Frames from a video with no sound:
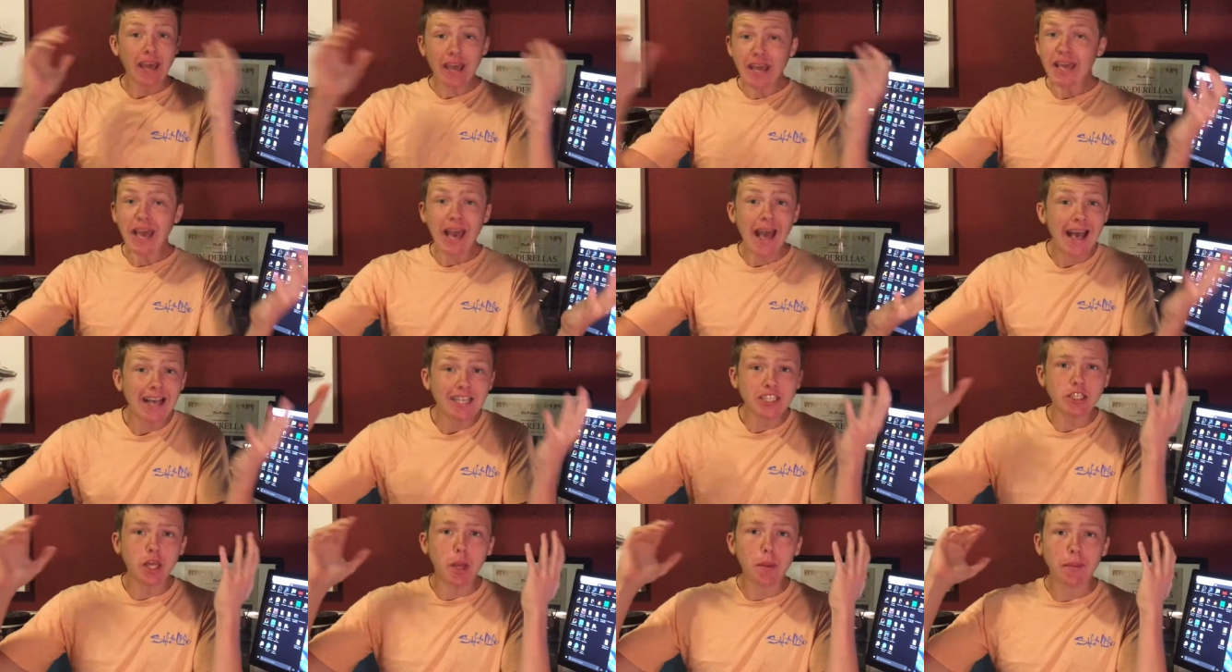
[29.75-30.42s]
He
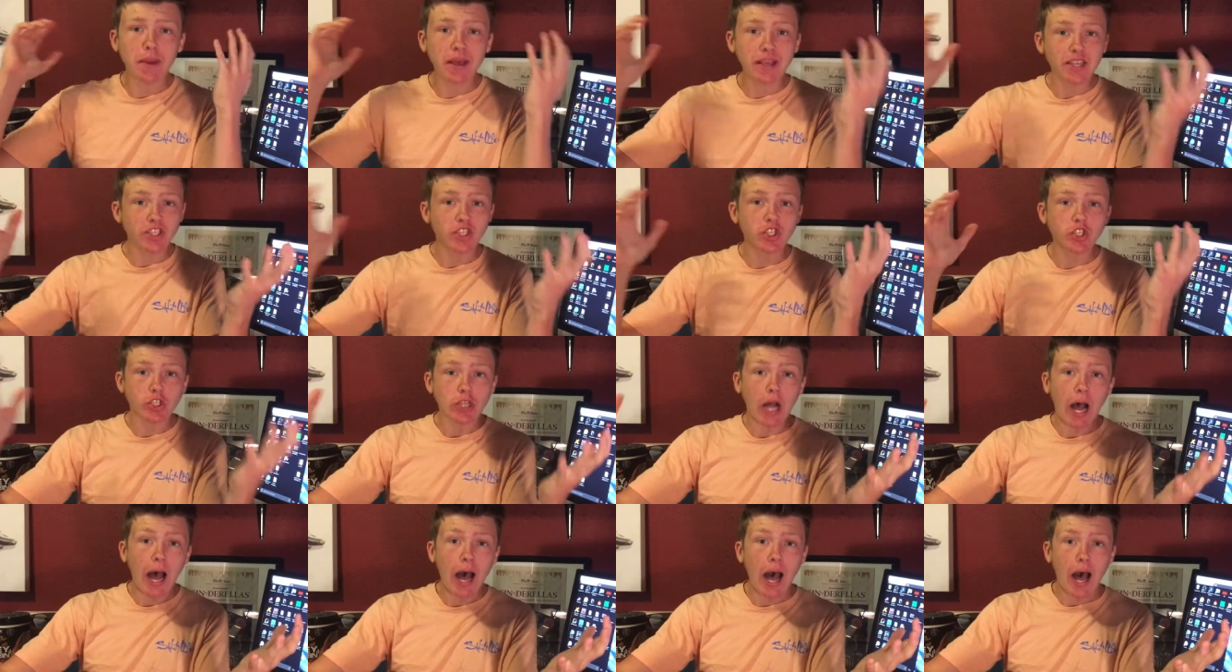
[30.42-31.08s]
has to be
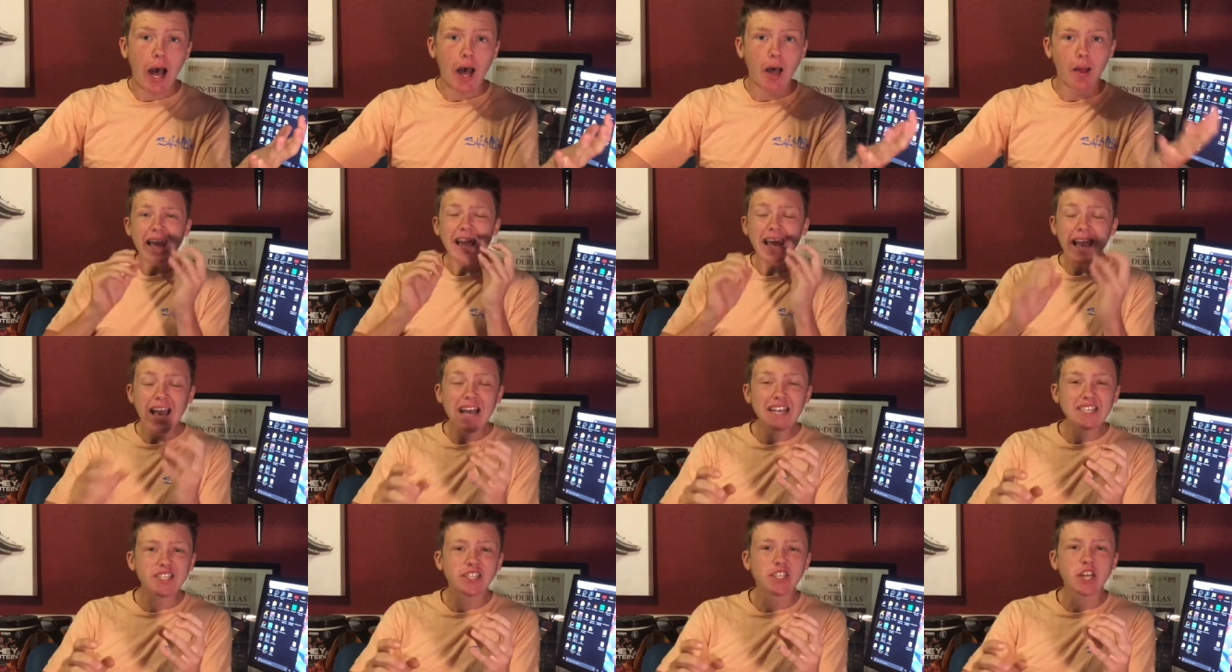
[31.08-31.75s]
stopped. He
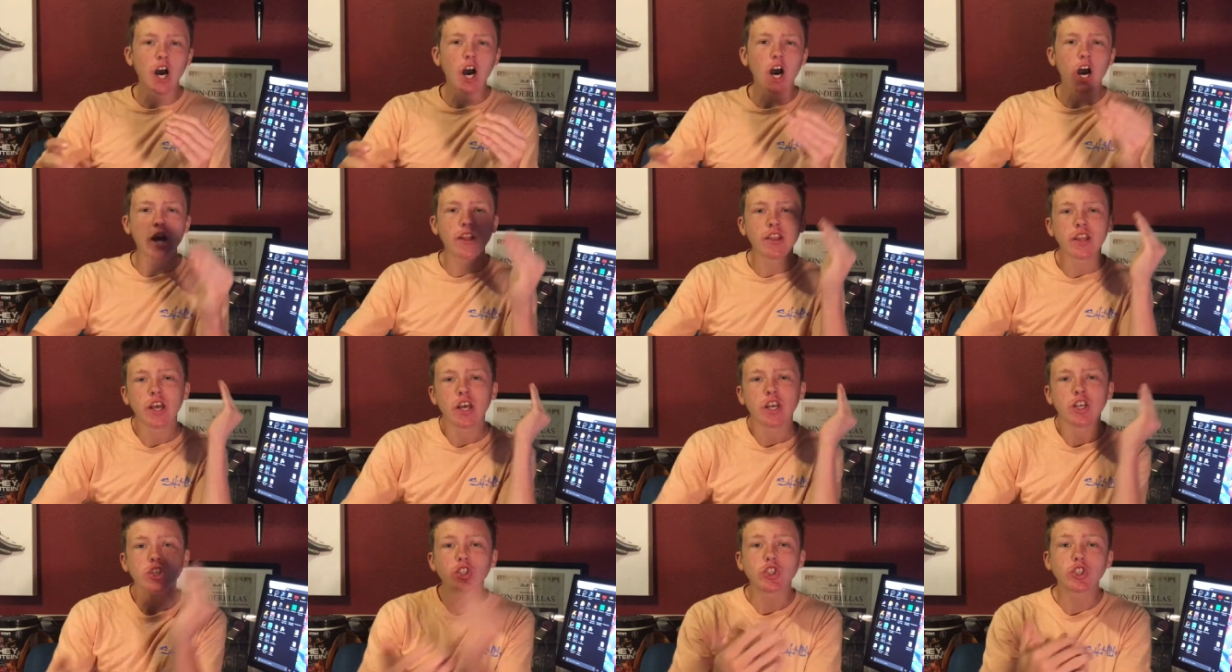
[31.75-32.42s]
has done
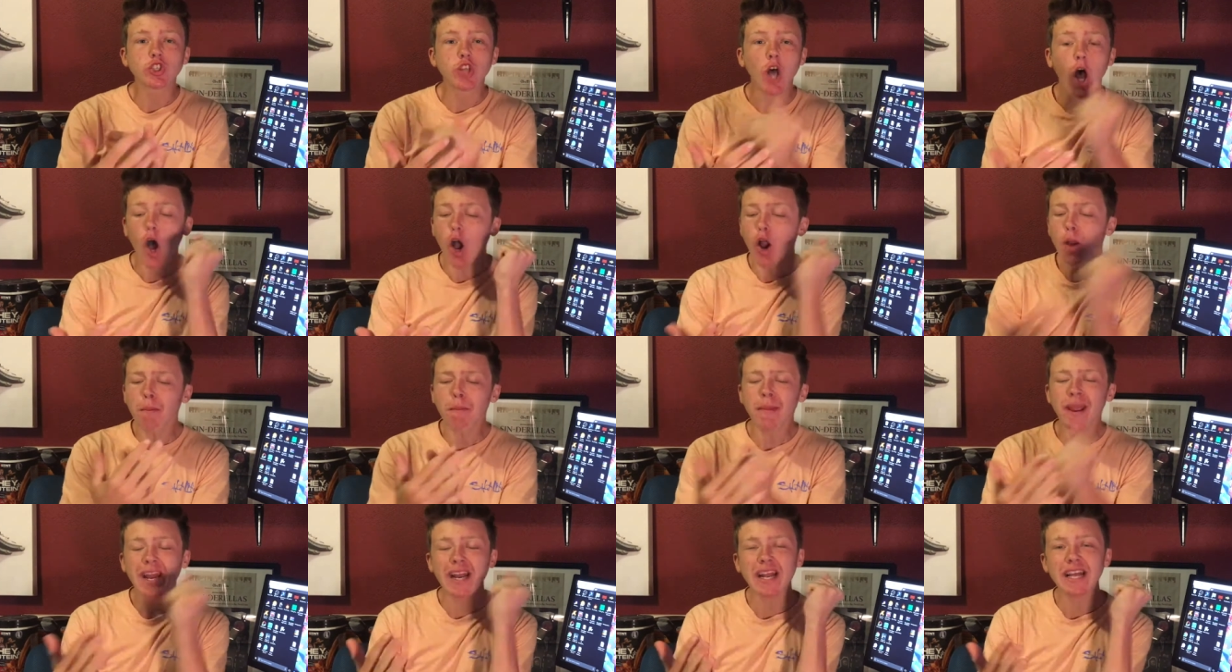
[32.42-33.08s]

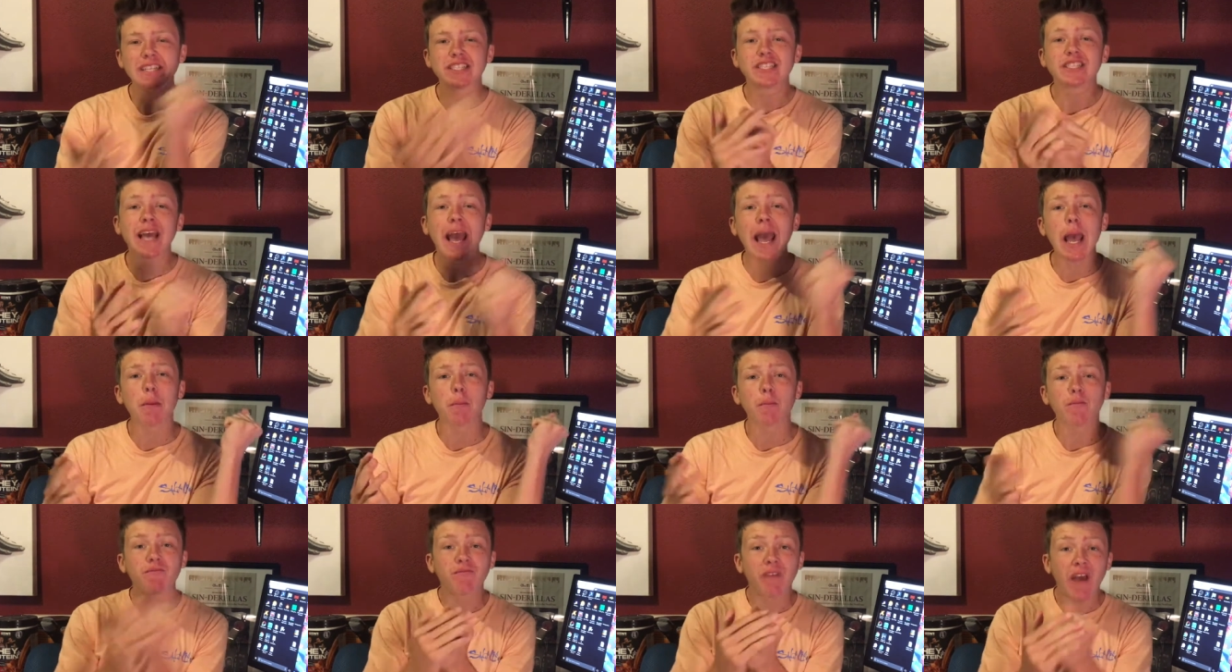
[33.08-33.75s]
so many
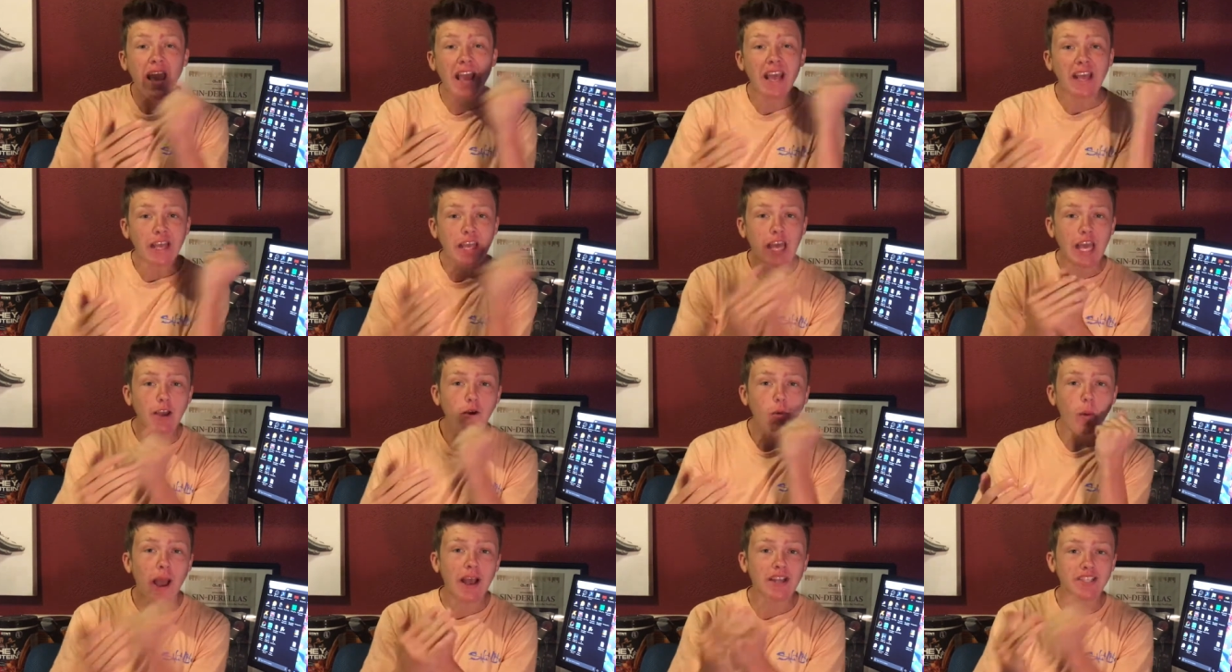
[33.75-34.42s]
damn fake
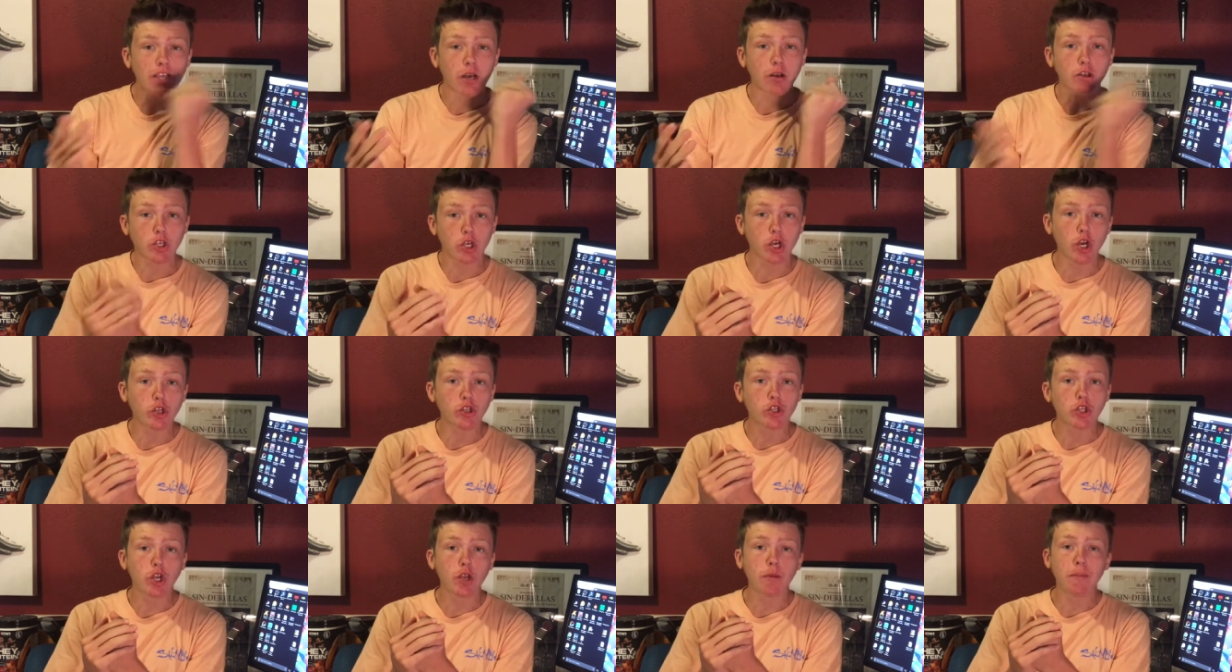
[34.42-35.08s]
giveaways on
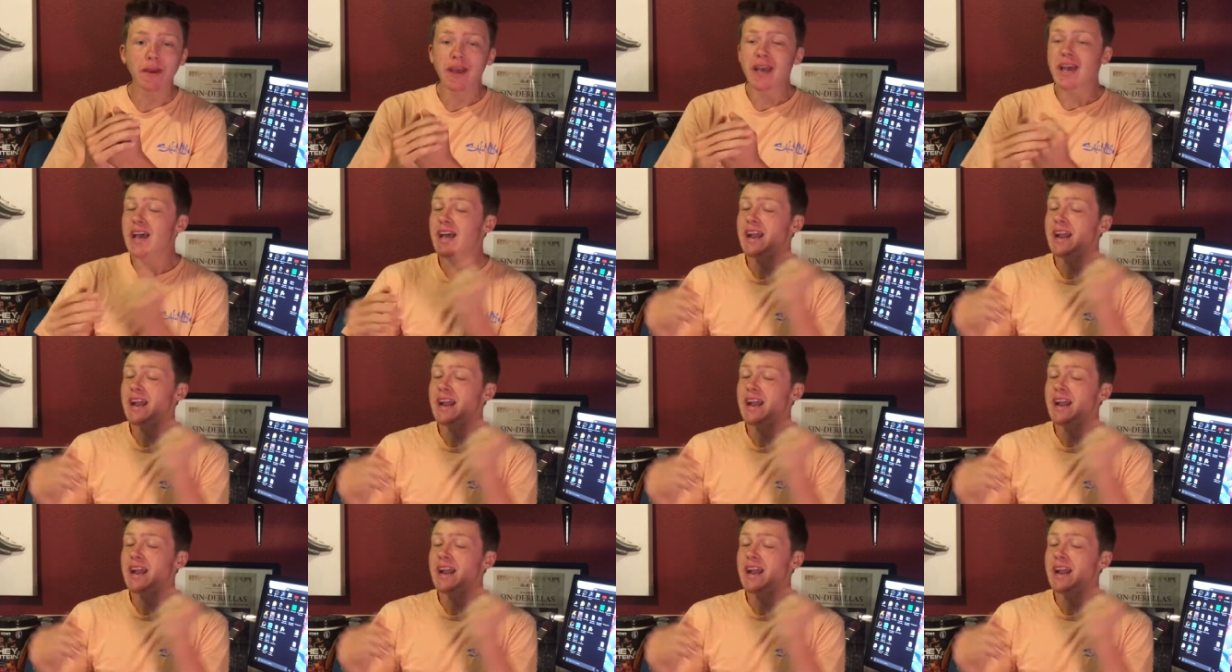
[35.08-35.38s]
YouTube,